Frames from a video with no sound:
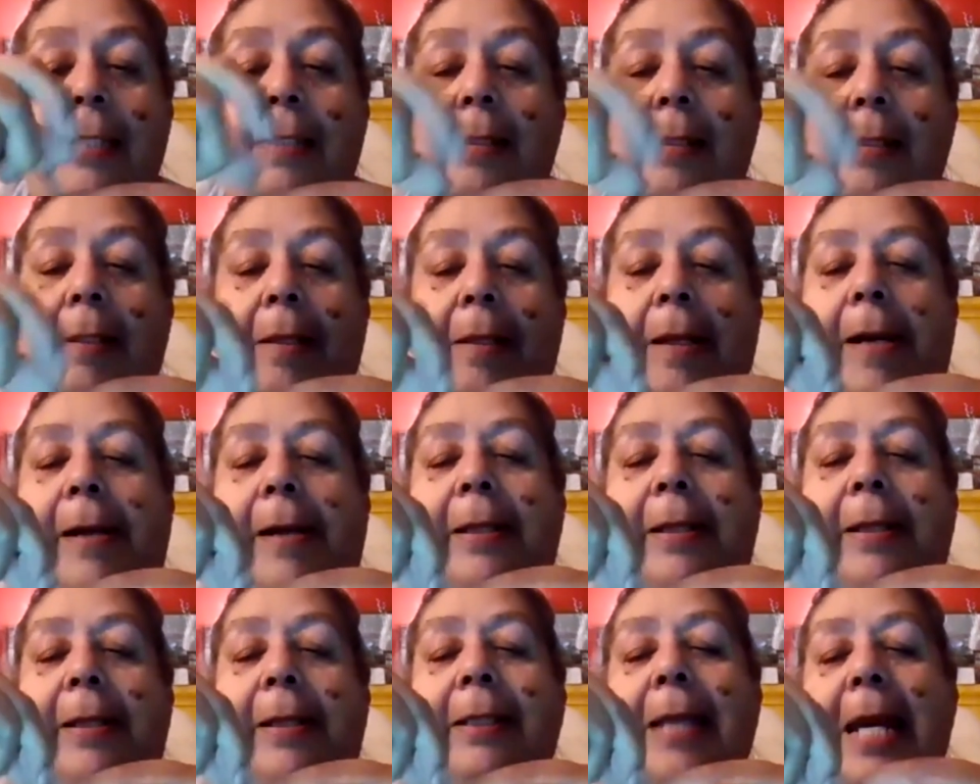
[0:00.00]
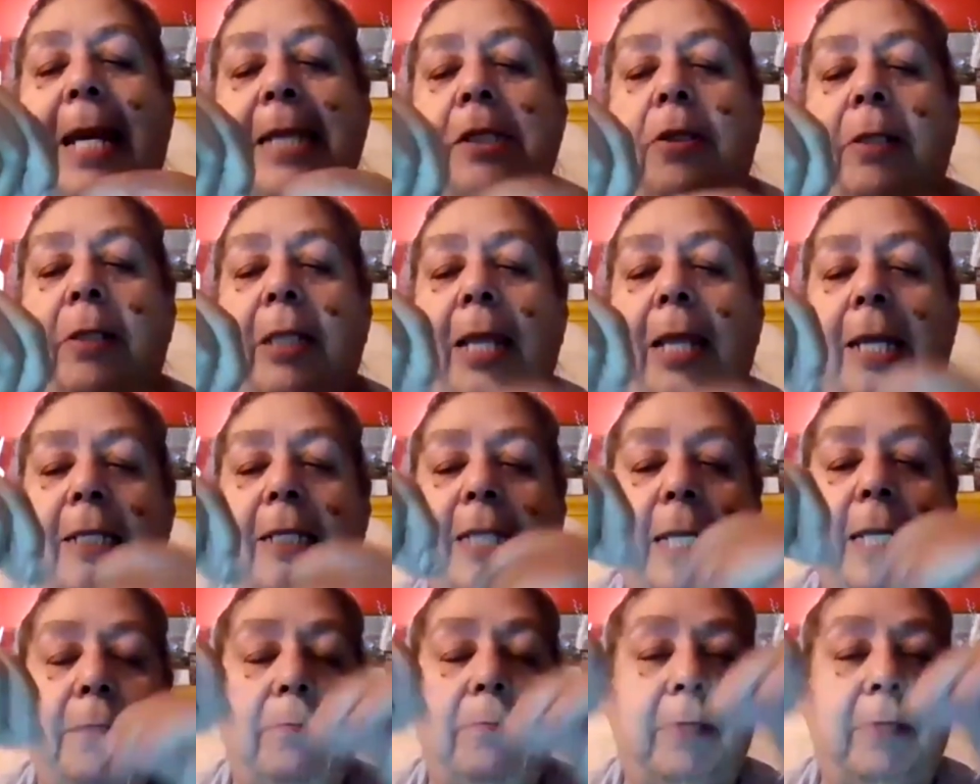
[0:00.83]
I know a lot of
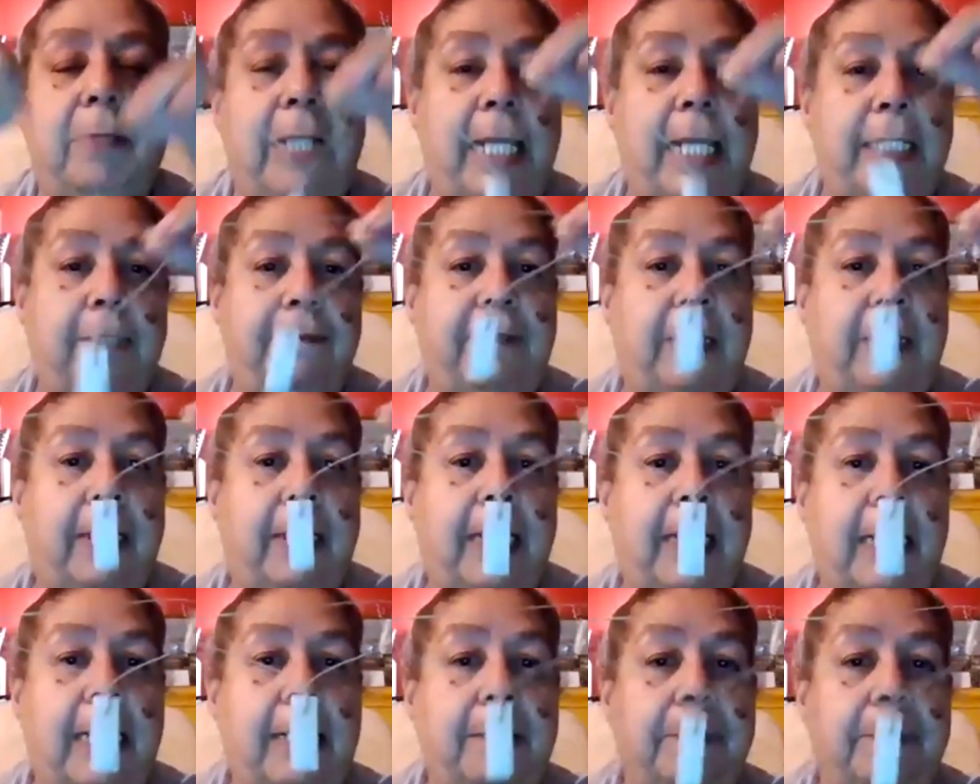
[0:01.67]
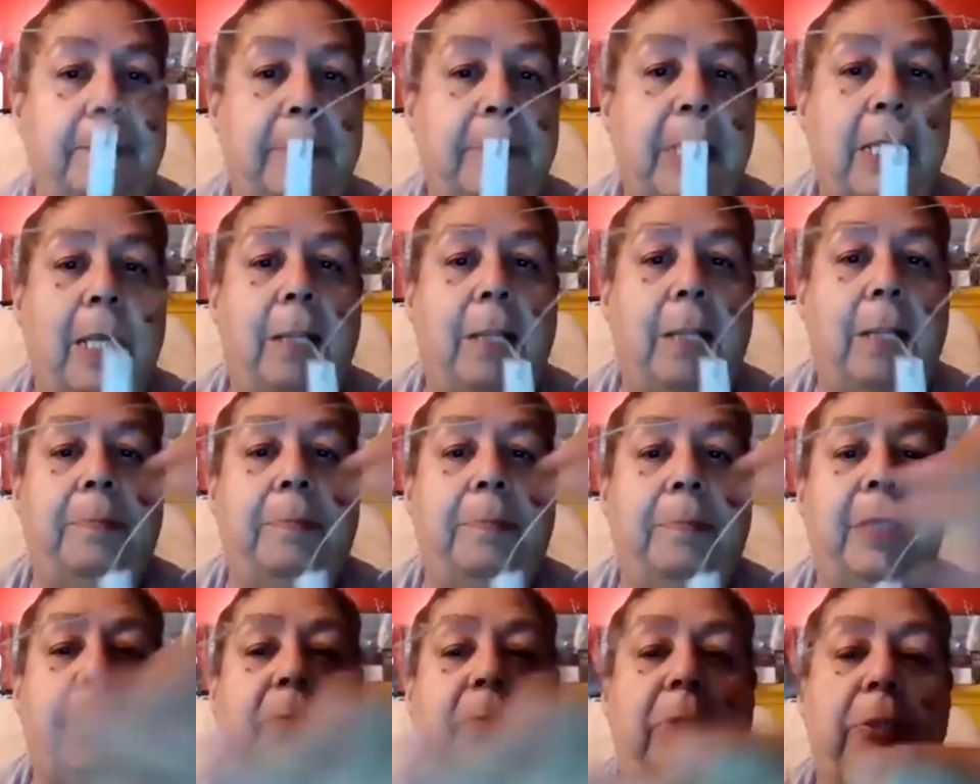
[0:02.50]
times we like to fill it up, but
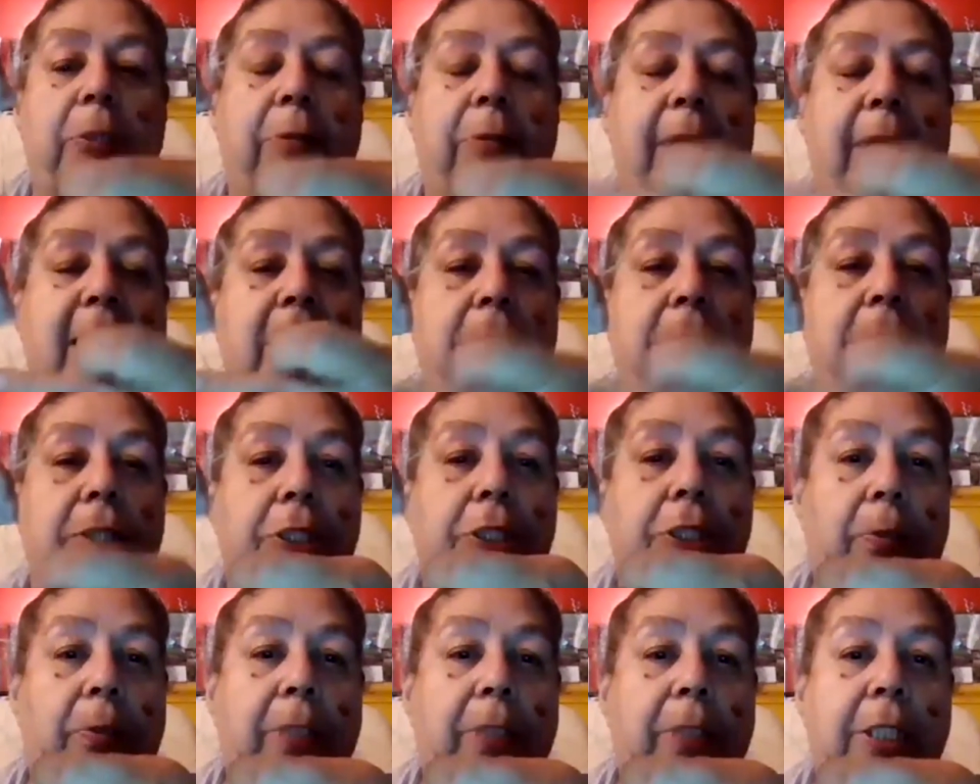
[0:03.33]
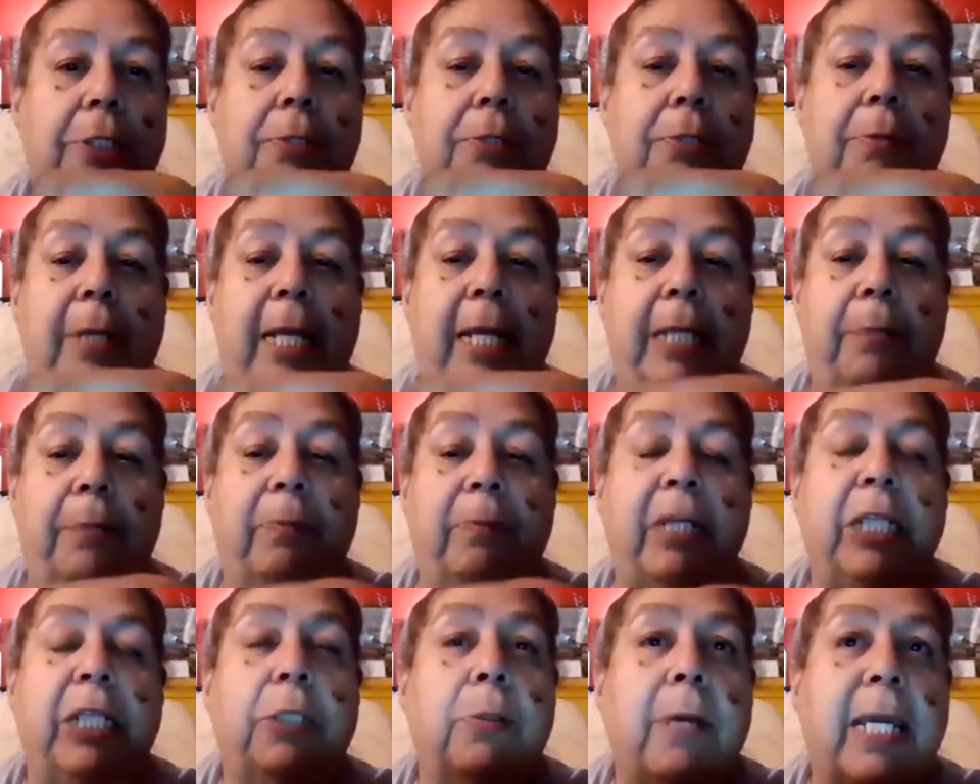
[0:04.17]
we're trying to show the trade. We
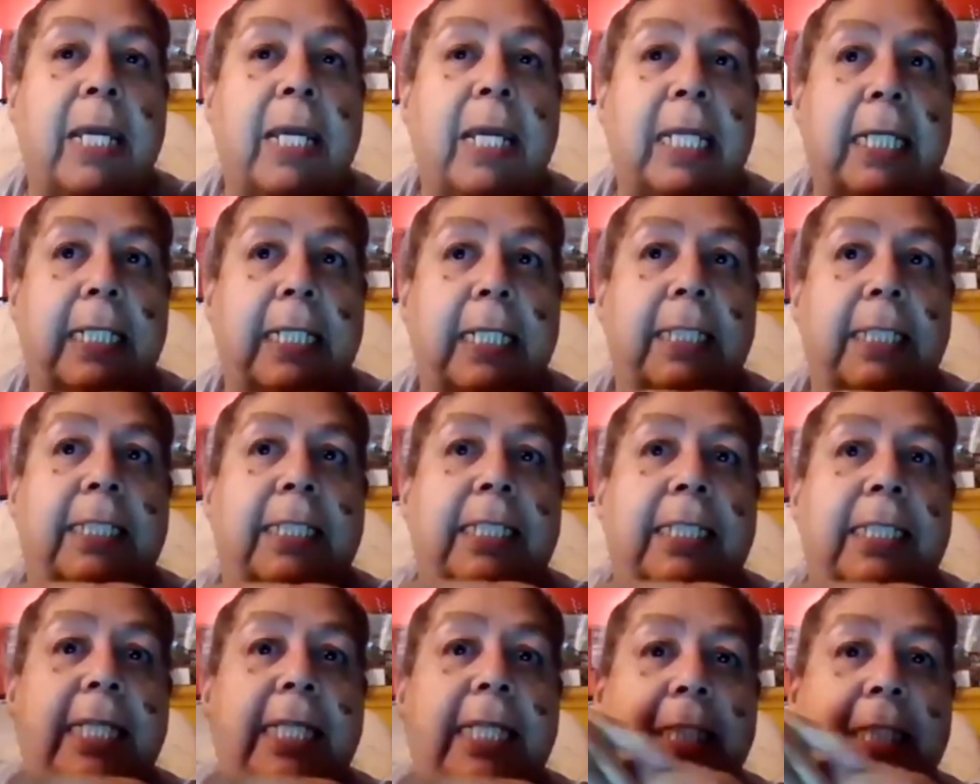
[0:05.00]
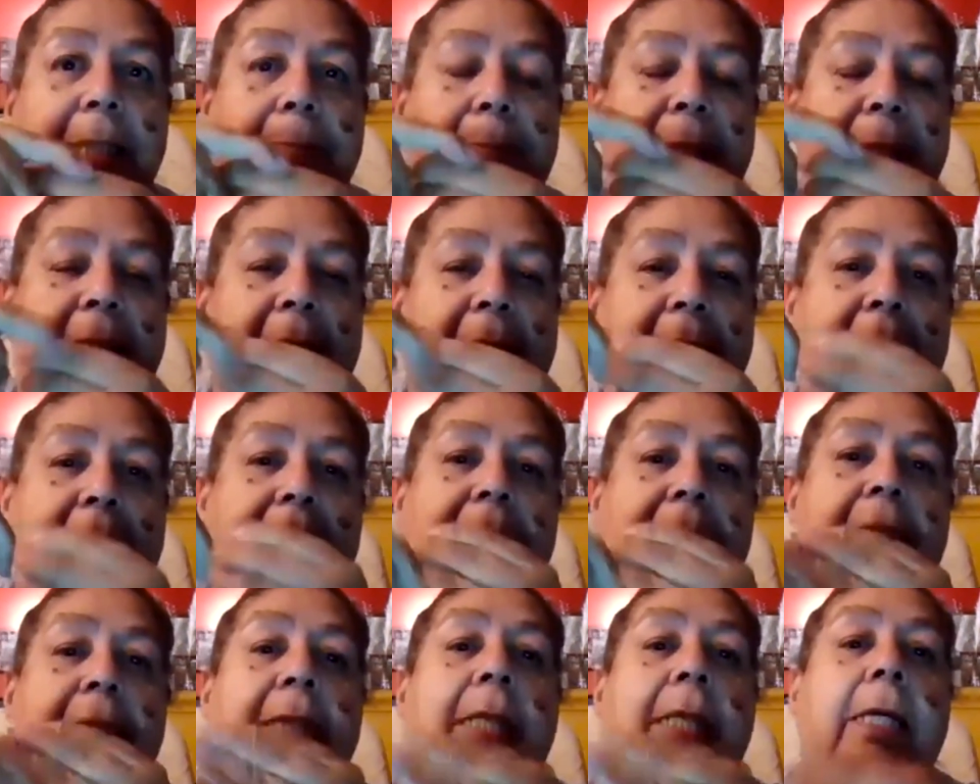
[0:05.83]
traded 6 beads
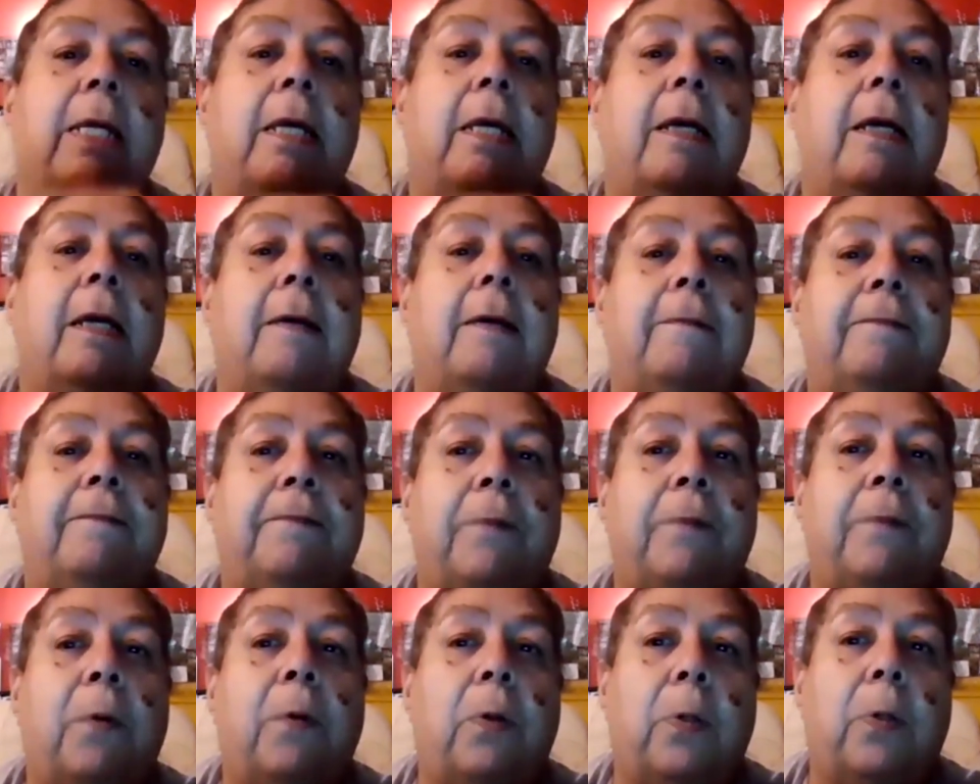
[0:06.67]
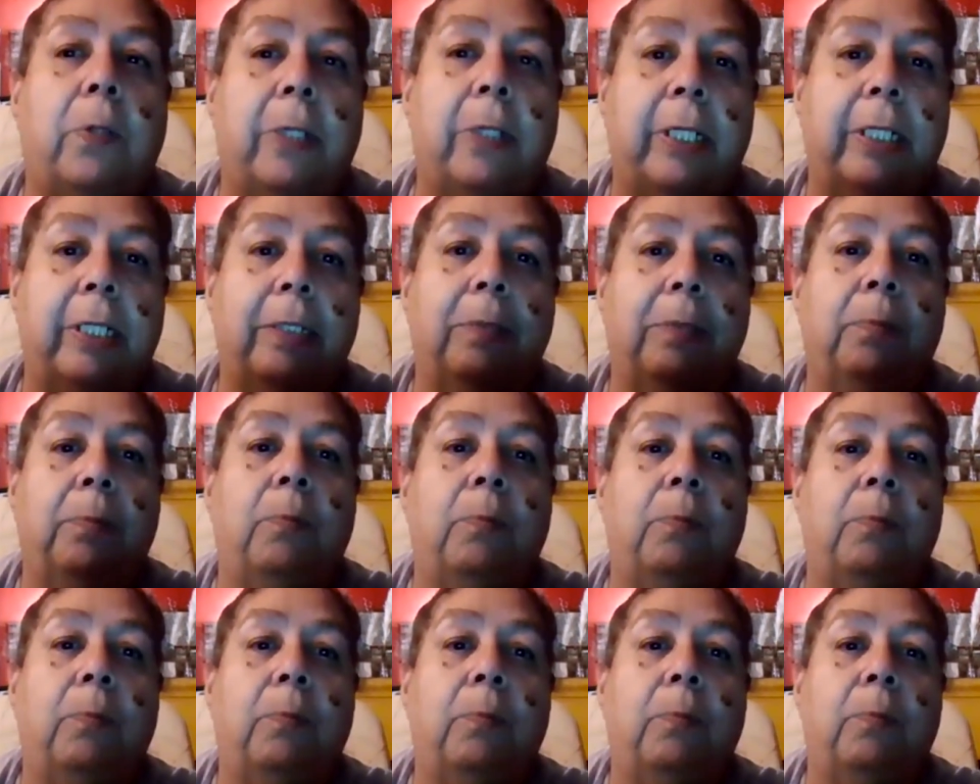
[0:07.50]
for 1
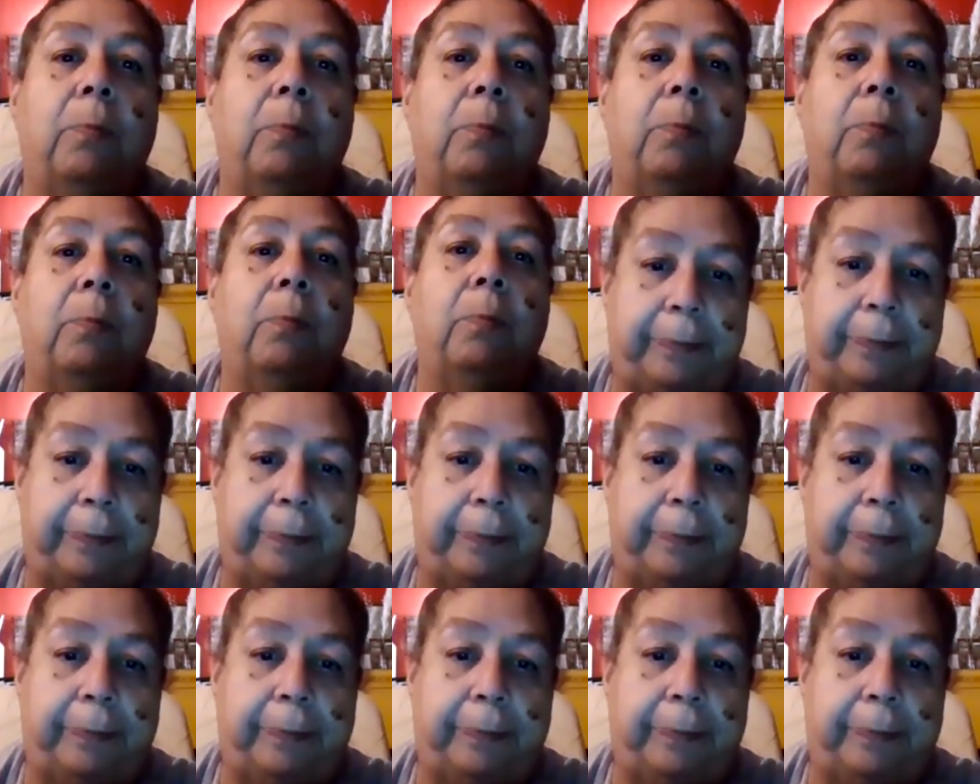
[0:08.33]
shell.